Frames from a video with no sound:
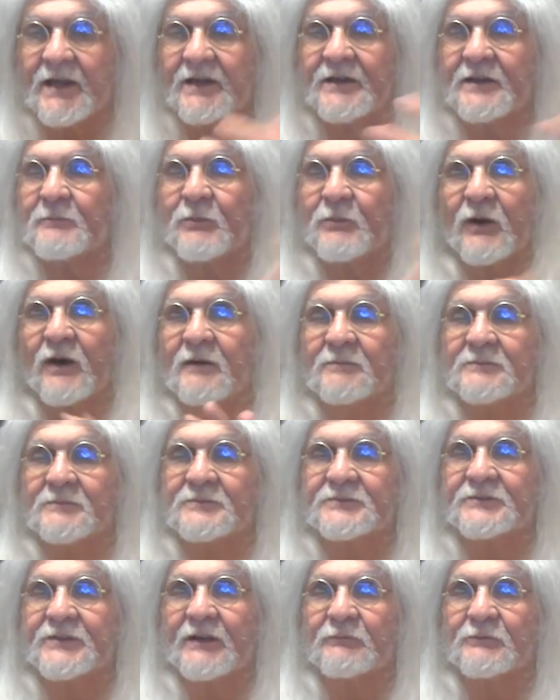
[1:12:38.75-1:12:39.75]
any
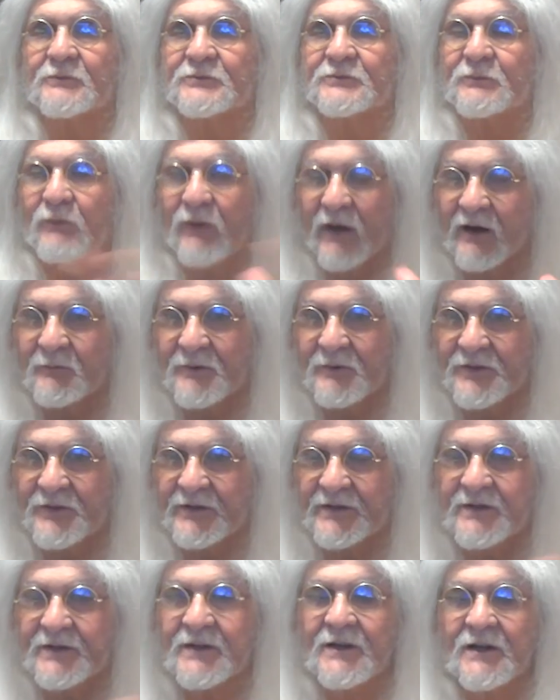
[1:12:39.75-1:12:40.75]
problems that was wrong with
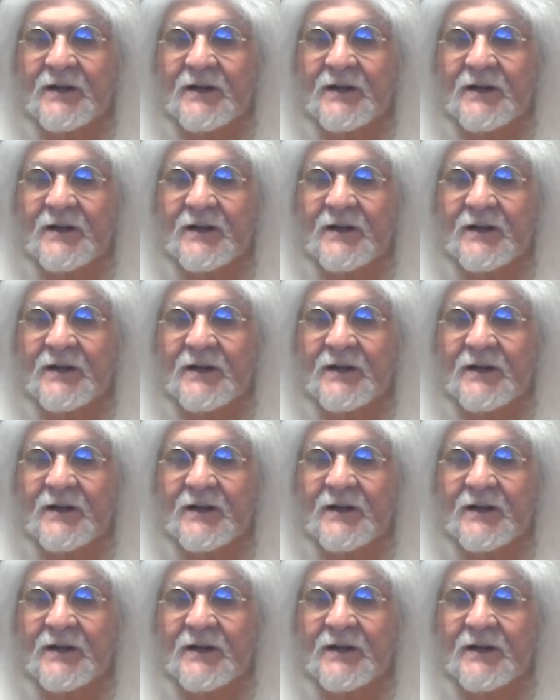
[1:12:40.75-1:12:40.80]
it.